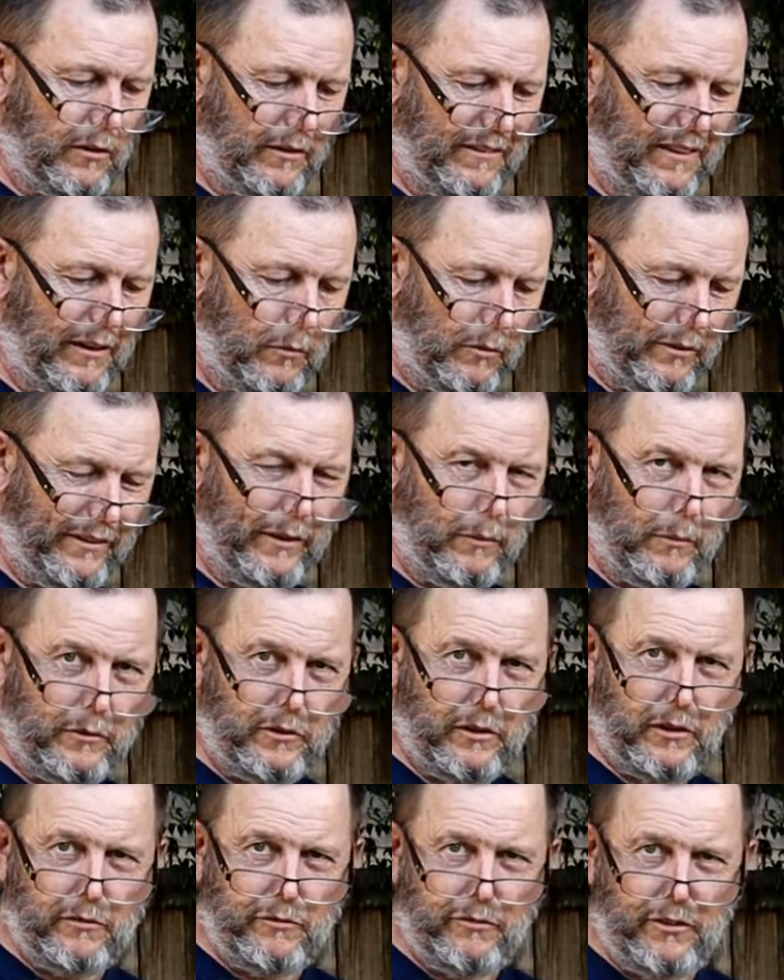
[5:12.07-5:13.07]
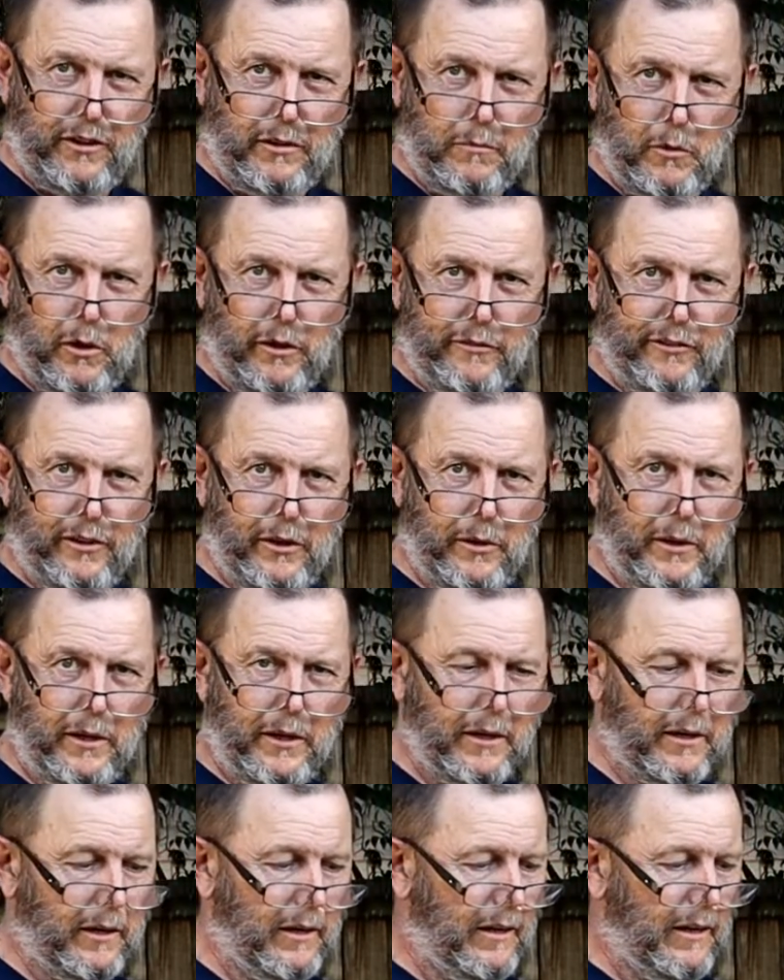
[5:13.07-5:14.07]
That will just fit my phone in
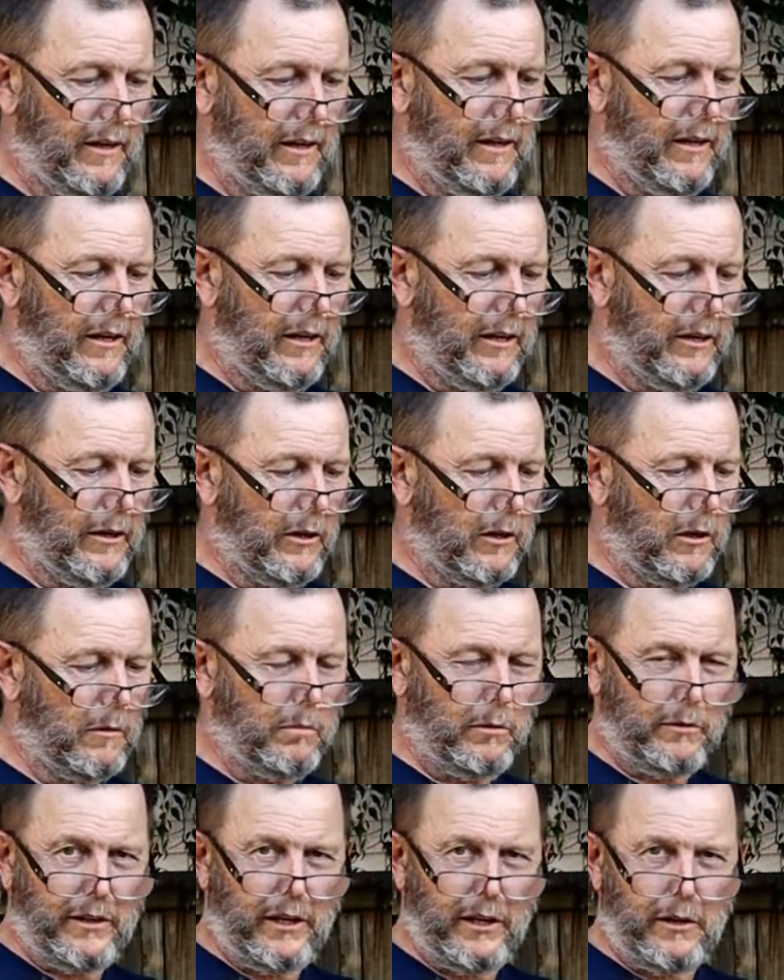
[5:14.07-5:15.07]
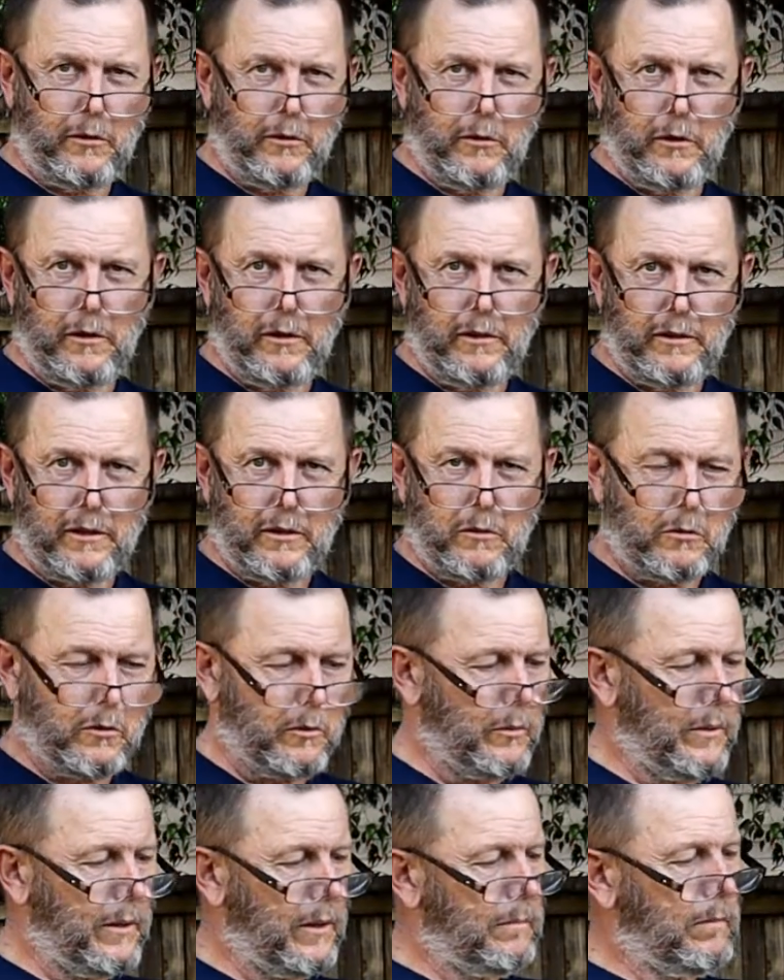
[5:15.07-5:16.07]
it, and I can put that on a little
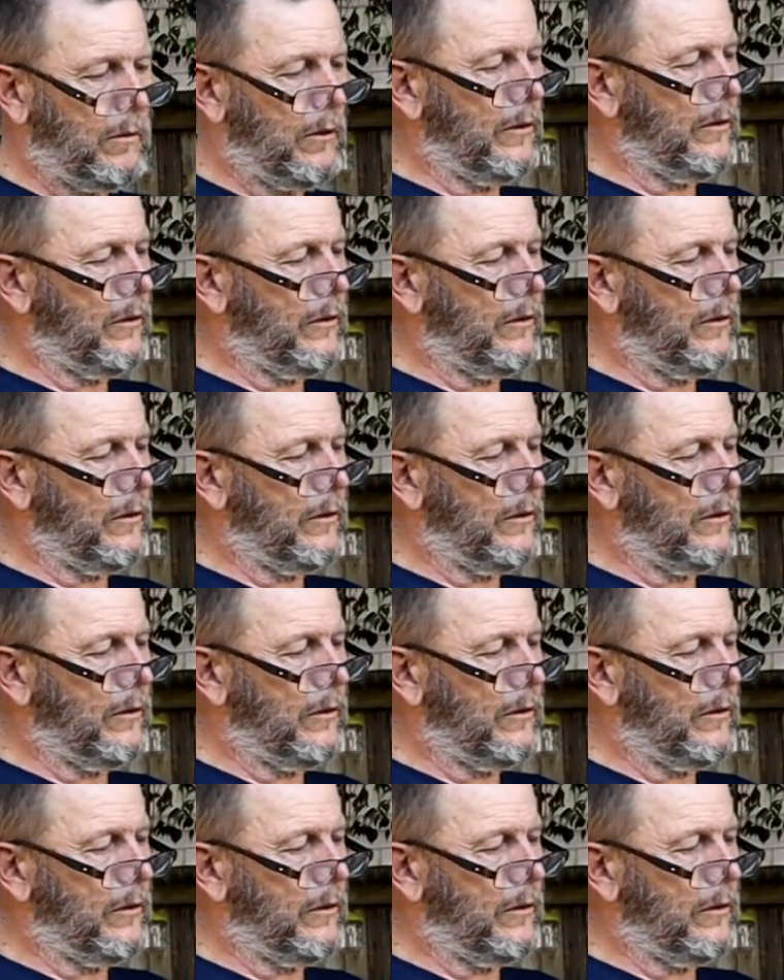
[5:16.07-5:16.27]
Gorilla Pod